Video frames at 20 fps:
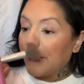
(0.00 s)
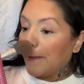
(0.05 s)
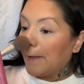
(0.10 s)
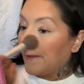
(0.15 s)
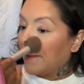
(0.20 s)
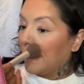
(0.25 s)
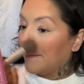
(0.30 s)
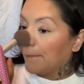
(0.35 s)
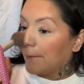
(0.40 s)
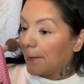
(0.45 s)
I
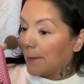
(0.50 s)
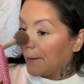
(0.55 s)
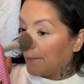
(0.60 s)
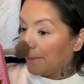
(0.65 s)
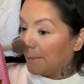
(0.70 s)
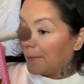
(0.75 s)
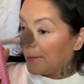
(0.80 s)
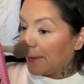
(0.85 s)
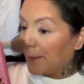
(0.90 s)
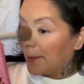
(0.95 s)
am
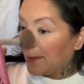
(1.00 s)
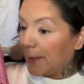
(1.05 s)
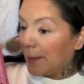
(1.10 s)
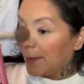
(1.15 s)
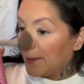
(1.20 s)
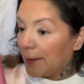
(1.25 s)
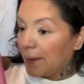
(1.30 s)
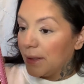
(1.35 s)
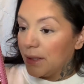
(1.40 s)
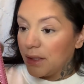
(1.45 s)

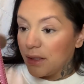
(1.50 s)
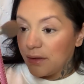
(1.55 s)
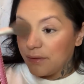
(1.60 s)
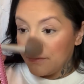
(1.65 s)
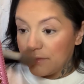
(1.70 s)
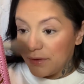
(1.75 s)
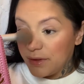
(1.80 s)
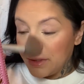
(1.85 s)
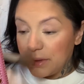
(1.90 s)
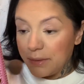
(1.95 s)
completely
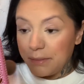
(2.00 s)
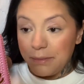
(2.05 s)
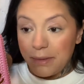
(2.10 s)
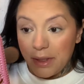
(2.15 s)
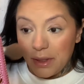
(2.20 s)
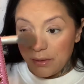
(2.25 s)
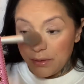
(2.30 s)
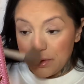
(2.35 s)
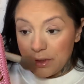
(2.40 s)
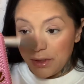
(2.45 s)
covered in
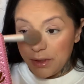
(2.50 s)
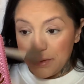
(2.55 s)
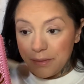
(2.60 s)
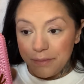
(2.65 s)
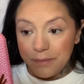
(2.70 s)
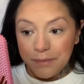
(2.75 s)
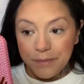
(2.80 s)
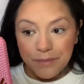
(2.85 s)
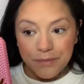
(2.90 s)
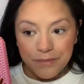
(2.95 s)
powder,
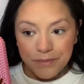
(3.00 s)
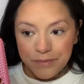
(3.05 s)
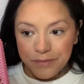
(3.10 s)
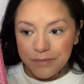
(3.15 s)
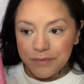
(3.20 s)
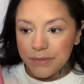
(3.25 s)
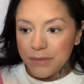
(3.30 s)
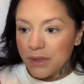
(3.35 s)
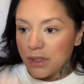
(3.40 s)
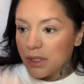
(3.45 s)

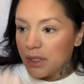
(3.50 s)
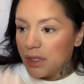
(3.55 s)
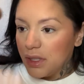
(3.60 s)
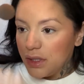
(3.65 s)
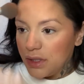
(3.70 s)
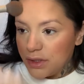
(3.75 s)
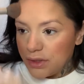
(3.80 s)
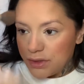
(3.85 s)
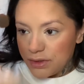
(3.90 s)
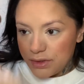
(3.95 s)

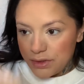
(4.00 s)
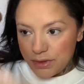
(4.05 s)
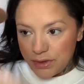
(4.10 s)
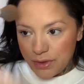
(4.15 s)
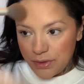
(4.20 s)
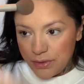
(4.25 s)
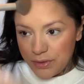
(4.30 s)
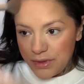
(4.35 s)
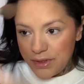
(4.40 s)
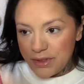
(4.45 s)
so
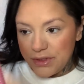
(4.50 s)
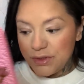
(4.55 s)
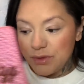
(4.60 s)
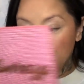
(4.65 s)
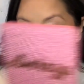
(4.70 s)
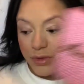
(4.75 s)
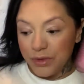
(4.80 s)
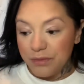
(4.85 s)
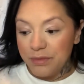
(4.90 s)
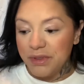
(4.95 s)
this
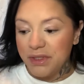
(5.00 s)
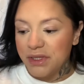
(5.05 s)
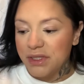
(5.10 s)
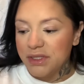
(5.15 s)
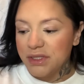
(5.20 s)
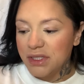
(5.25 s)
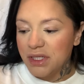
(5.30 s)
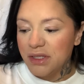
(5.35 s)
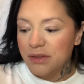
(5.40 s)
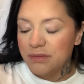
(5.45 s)
would be the
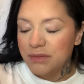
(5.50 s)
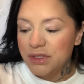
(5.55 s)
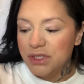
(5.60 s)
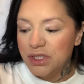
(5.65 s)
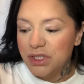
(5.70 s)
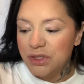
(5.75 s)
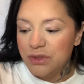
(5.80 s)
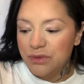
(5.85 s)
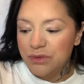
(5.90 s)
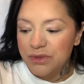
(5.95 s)
time to
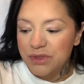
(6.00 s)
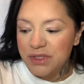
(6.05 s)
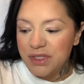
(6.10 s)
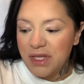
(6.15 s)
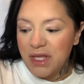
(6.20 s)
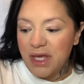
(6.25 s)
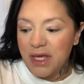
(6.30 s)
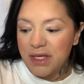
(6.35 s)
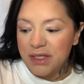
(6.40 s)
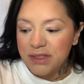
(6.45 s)
use
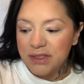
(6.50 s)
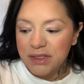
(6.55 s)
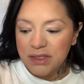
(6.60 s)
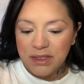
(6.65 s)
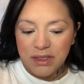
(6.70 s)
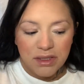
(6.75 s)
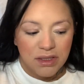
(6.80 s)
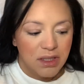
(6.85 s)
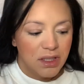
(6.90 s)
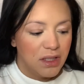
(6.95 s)
that
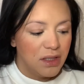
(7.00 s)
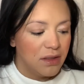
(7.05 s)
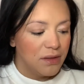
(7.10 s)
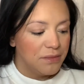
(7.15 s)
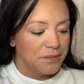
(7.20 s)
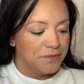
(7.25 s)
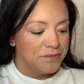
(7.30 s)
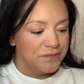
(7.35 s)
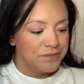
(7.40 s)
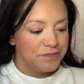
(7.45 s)

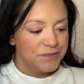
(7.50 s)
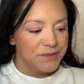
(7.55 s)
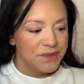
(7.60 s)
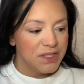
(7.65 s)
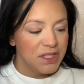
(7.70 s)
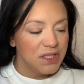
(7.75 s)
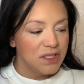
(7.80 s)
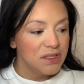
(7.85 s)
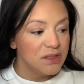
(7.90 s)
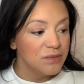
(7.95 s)

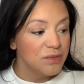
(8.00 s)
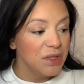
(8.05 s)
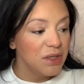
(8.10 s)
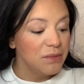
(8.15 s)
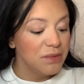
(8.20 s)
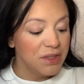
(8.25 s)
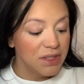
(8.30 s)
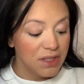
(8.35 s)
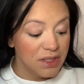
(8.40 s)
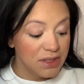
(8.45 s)
setting spray
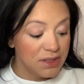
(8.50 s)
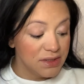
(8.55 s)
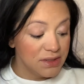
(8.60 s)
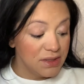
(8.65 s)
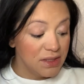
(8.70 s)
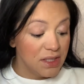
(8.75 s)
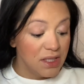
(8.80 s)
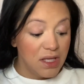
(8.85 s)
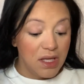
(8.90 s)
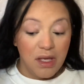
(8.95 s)
because
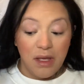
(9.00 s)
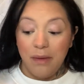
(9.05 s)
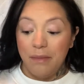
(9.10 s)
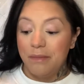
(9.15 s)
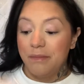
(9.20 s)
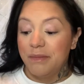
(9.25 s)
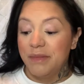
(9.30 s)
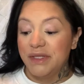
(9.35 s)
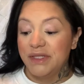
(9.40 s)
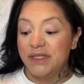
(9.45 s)

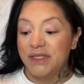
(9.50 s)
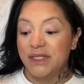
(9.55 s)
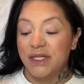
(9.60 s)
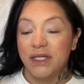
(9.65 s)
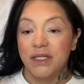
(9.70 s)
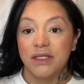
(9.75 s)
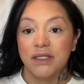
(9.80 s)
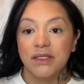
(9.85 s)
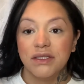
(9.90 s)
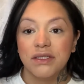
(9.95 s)
my
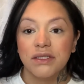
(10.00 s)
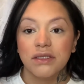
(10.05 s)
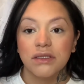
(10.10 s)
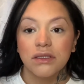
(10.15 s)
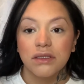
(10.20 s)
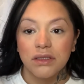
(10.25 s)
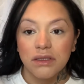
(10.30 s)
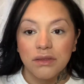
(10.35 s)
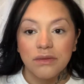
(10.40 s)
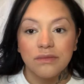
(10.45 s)
skin is
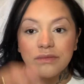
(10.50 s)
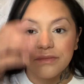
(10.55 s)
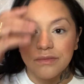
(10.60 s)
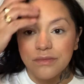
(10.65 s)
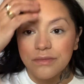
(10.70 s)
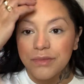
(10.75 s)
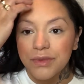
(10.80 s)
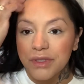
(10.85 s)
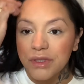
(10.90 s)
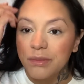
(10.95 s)

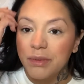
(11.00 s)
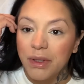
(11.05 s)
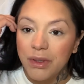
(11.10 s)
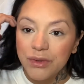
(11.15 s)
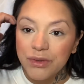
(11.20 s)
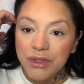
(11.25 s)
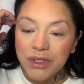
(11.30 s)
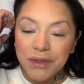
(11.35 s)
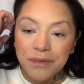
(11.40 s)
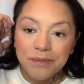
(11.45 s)
pretty
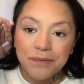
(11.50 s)
powdery.